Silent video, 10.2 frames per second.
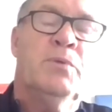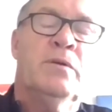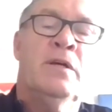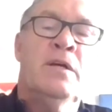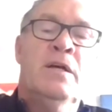
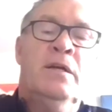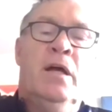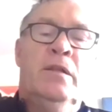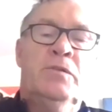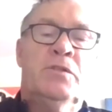But
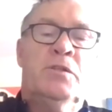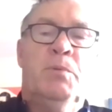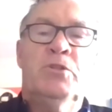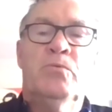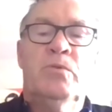no, that was a
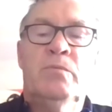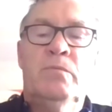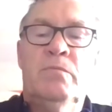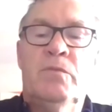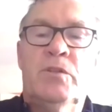special
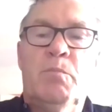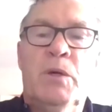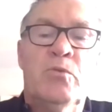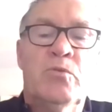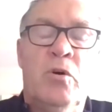
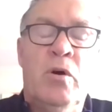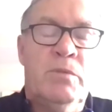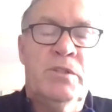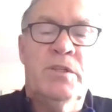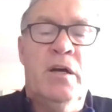time.
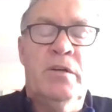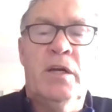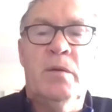There's no doubt